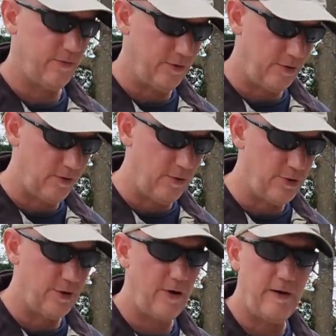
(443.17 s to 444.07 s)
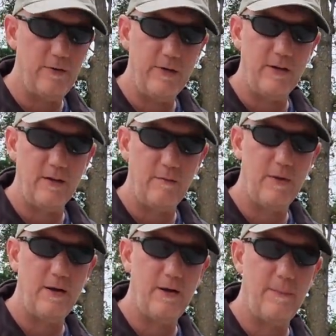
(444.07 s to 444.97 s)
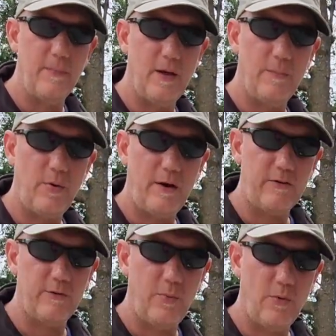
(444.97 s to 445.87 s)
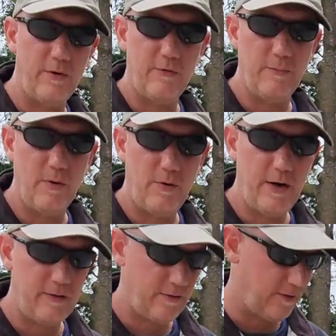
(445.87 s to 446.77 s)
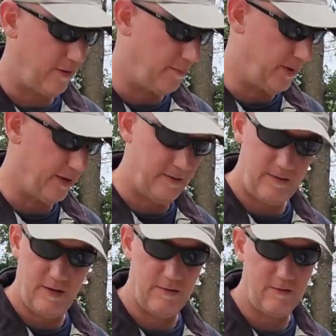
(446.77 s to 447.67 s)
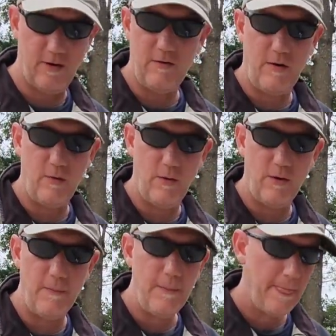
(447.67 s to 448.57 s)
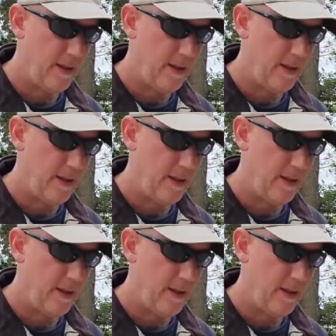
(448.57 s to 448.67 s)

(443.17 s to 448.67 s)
Full disclosure, I do get a little bit of product support from Motor X, but it's great oil.